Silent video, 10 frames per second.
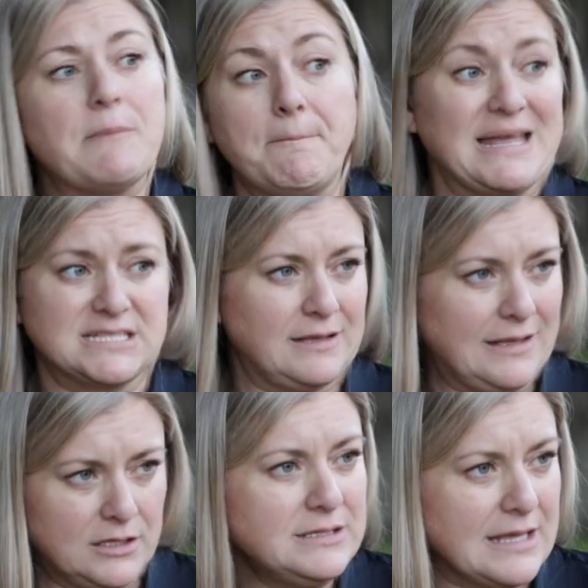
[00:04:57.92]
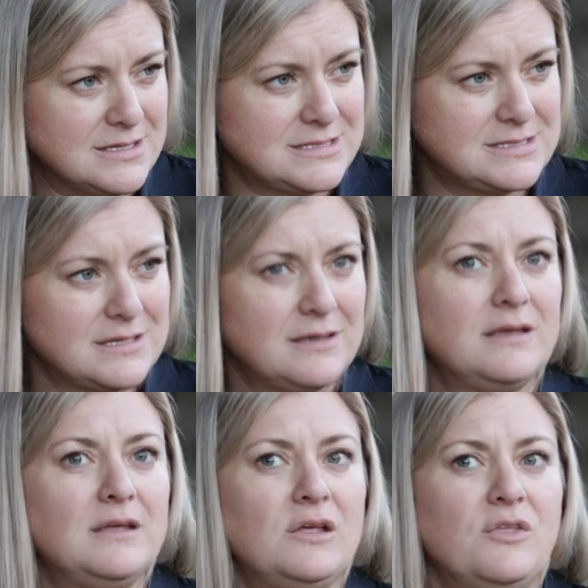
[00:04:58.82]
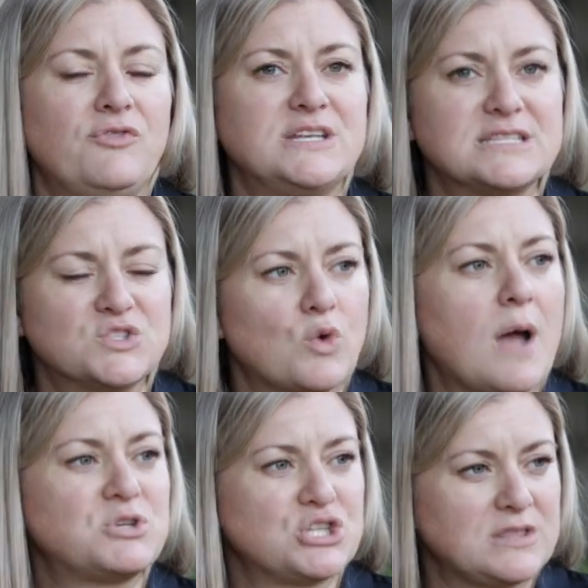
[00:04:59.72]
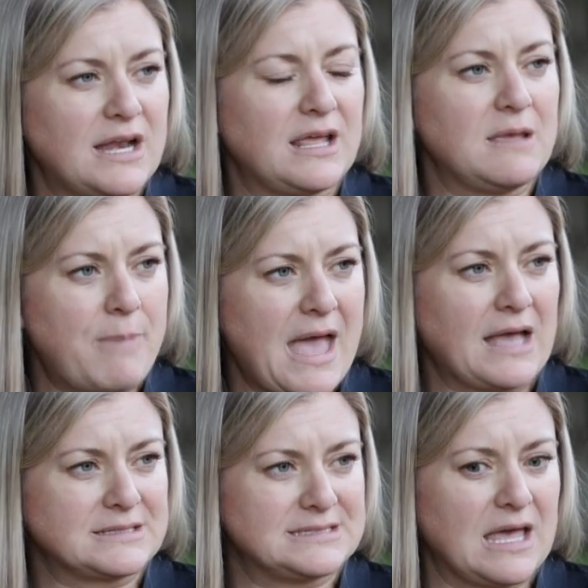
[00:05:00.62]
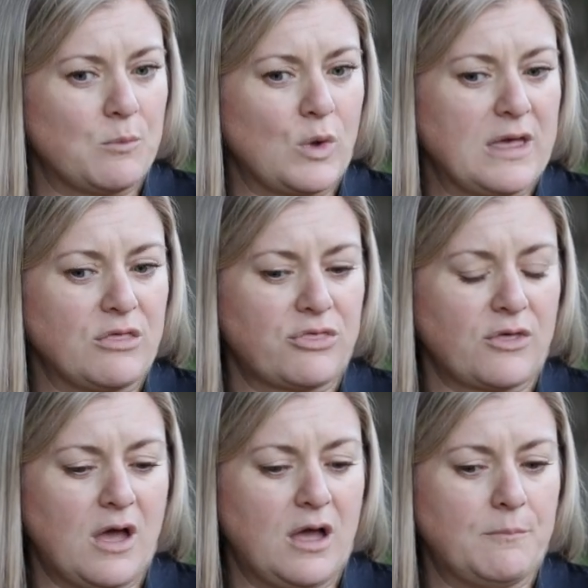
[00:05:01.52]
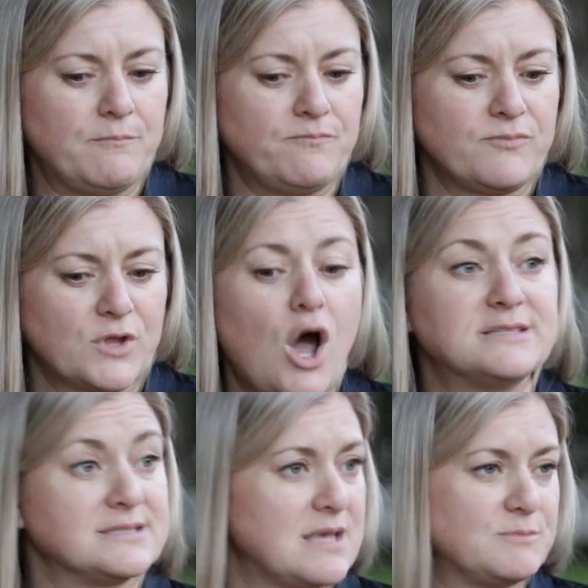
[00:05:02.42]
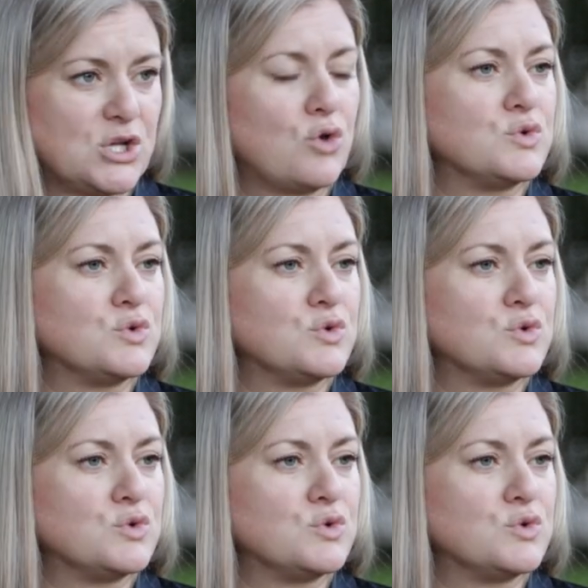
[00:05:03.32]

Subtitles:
mental illness, the disruption that it impacts them with causes them to go